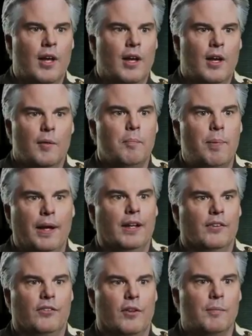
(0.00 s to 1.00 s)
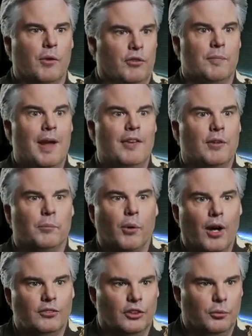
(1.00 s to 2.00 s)
It's the biggest, most amazing
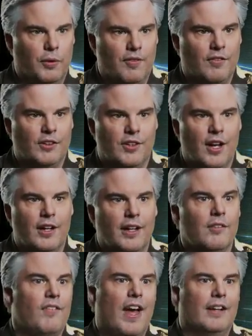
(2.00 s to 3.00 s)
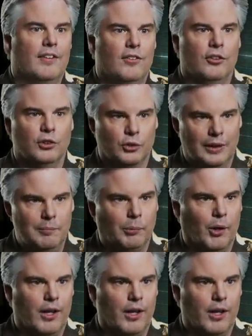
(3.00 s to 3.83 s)
project we've ever done. In fact, it's a dream